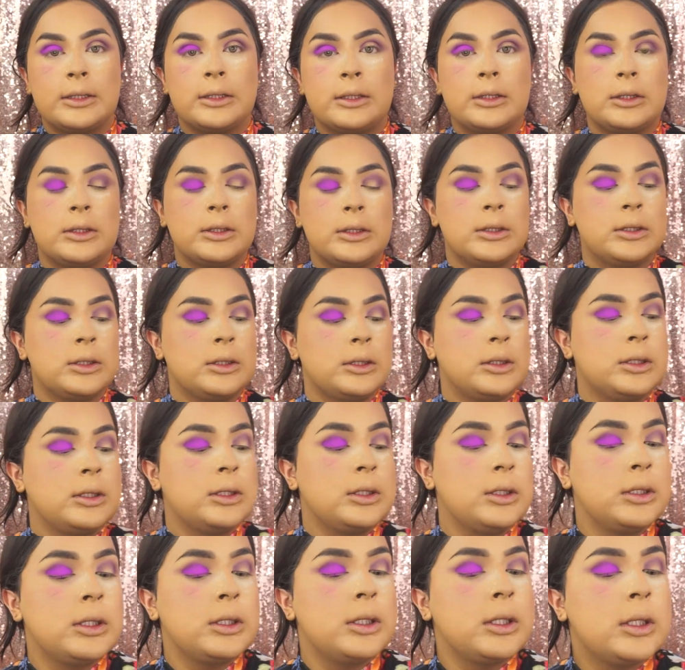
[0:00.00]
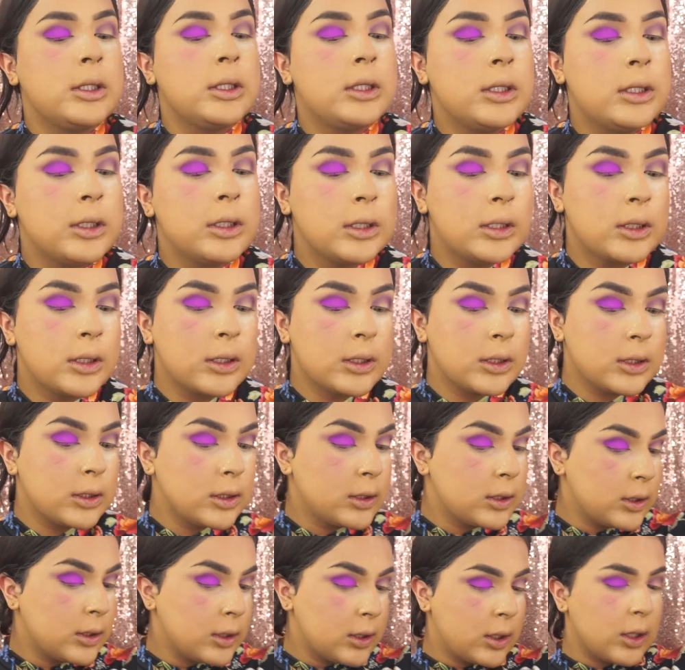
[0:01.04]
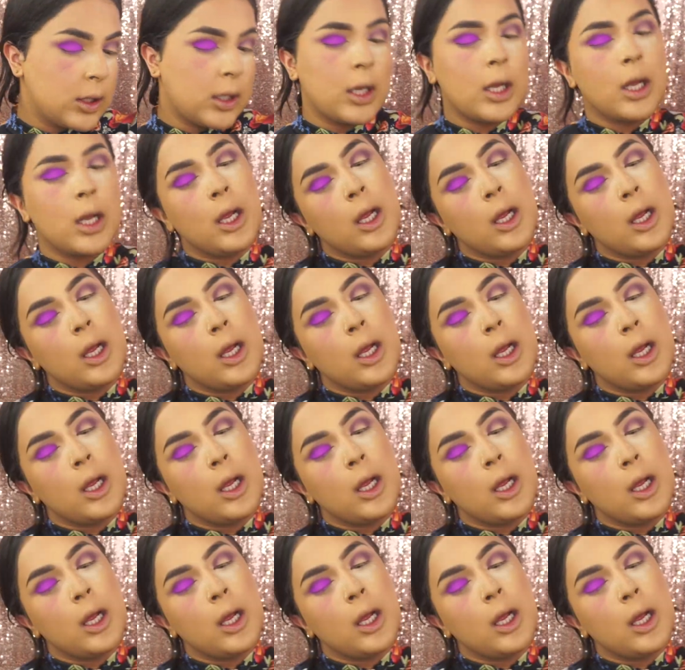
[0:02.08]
(silence)